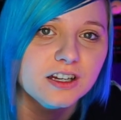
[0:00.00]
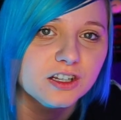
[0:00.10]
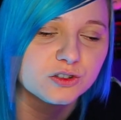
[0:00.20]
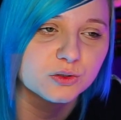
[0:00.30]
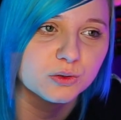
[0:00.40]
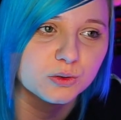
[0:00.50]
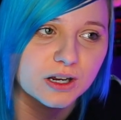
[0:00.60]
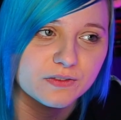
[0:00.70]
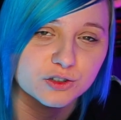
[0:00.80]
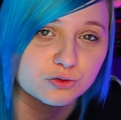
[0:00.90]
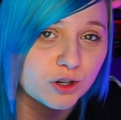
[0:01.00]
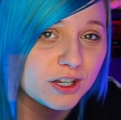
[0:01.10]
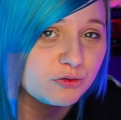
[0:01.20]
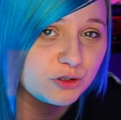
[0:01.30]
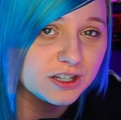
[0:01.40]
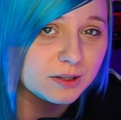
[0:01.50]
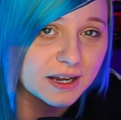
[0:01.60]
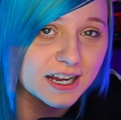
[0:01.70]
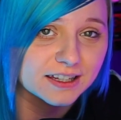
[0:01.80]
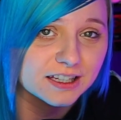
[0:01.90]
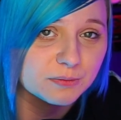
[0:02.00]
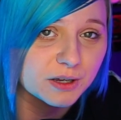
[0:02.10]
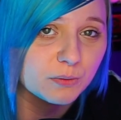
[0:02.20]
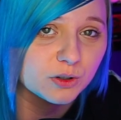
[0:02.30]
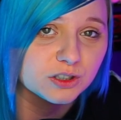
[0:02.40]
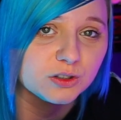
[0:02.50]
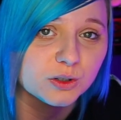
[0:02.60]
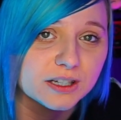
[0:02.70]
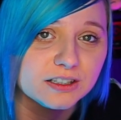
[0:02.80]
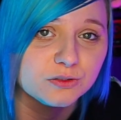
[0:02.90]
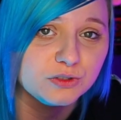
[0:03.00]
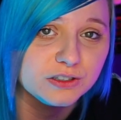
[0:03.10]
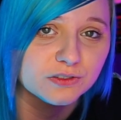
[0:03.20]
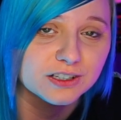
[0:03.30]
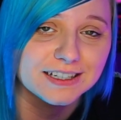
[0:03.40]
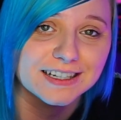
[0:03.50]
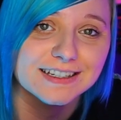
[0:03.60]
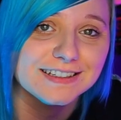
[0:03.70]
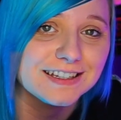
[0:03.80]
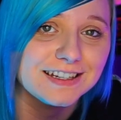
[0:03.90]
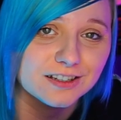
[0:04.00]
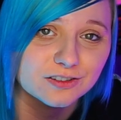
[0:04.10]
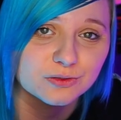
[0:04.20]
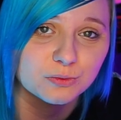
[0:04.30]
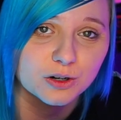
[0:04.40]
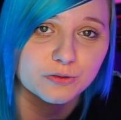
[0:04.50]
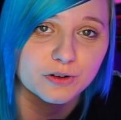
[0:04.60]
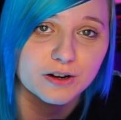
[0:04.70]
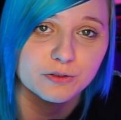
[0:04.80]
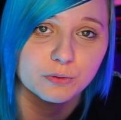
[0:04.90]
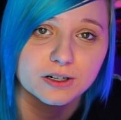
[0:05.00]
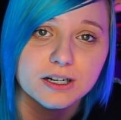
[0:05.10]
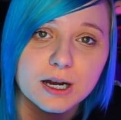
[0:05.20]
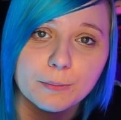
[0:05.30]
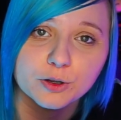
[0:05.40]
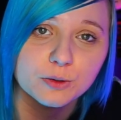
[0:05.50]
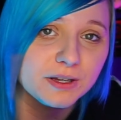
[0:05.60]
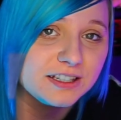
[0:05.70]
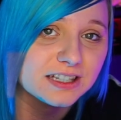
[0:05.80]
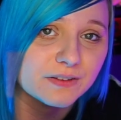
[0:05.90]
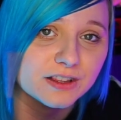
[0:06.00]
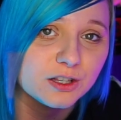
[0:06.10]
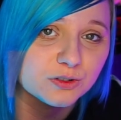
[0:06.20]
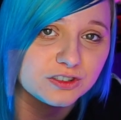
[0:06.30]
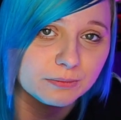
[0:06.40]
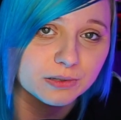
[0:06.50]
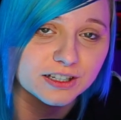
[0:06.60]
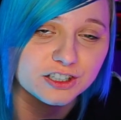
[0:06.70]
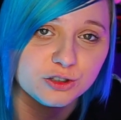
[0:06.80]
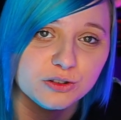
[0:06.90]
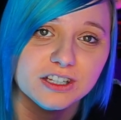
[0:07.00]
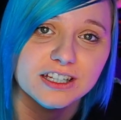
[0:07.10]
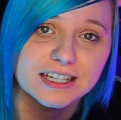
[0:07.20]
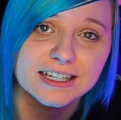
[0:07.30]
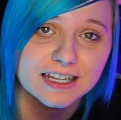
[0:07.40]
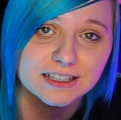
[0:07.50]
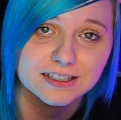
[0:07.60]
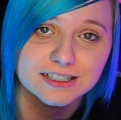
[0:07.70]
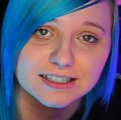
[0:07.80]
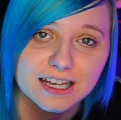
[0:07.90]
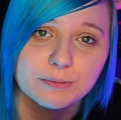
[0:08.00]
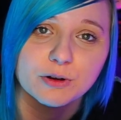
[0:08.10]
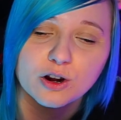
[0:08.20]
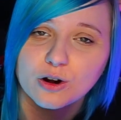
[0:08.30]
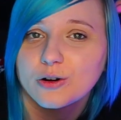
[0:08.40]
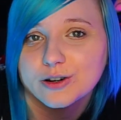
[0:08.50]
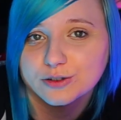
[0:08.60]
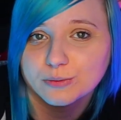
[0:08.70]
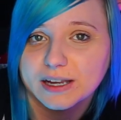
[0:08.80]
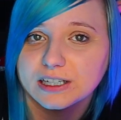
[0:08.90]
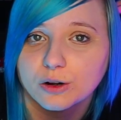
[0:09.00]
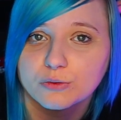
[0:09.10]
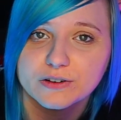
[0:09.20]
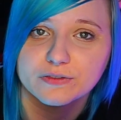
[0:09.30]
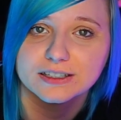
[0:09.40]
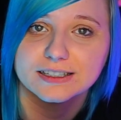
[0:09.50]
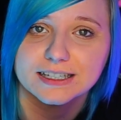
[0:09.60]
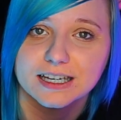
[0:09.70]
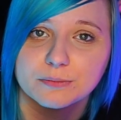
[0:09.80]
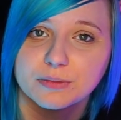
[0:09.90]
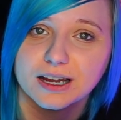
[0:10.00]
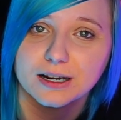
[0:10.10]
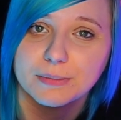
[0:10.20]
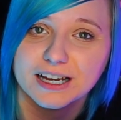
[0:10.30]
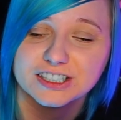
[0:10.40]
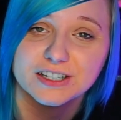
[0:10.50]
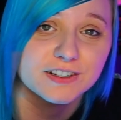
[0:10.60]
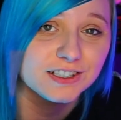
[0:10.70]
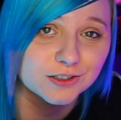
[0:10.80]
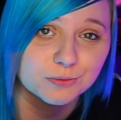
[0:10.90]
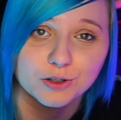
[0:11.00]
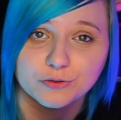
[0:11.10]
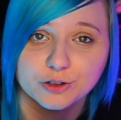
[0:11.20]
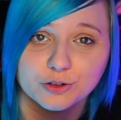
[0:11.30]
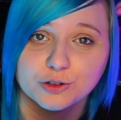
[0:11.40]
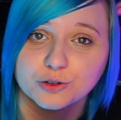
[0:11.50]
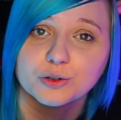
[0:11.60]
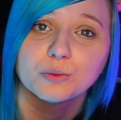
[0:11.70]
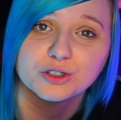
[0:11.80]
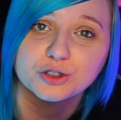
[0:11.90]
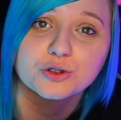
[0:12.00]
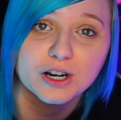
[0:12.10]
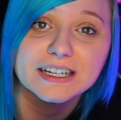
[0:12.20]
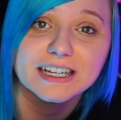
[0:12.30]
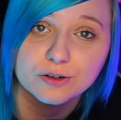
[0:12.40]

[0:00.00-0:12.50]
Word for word: So if it's running really badly, you might want to look into refunding it, as it doesn't work for everyone, but you may just have a little simple issue that you can get done in time, or you don't mind not refunding it, but I imagine if it doesn't work for you, you're going to want to try and get a